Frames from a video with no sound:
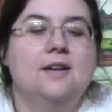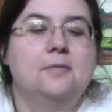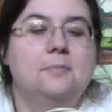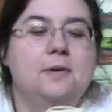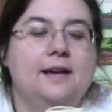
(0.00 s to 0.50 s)

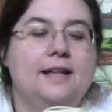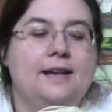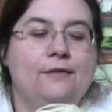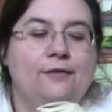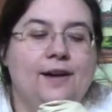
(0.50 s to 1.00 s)
But
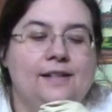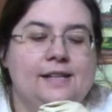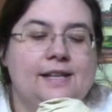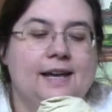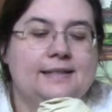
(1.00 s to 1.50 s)
it finally
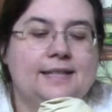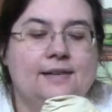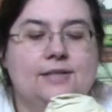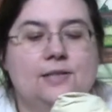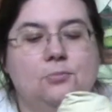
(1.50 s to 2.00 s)
got
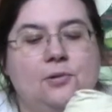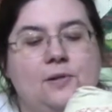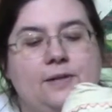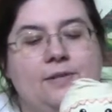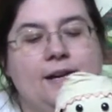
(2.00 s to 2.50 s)
down to the
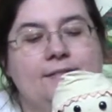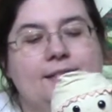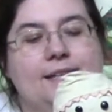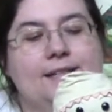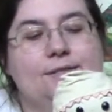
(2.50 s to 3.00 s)
point where I
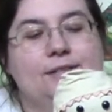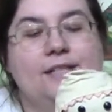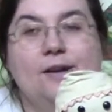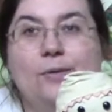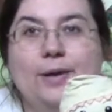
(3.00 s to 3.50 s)
was like, you
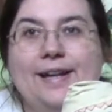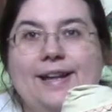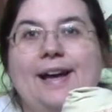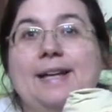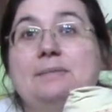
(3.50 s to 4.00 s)
know what,
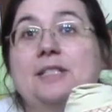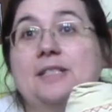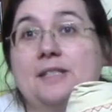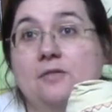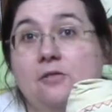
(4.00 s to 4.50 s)
I'm
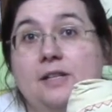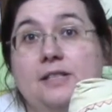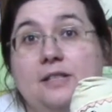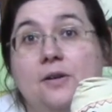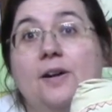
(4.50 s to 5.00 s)
just going
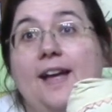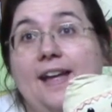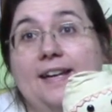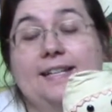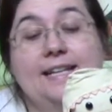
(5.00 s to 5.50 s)
to go
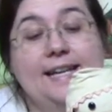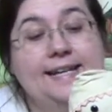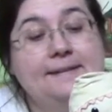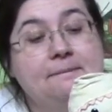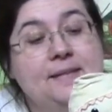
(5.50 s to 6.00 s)
ahead and get
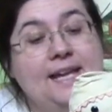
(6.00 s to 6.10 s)
it.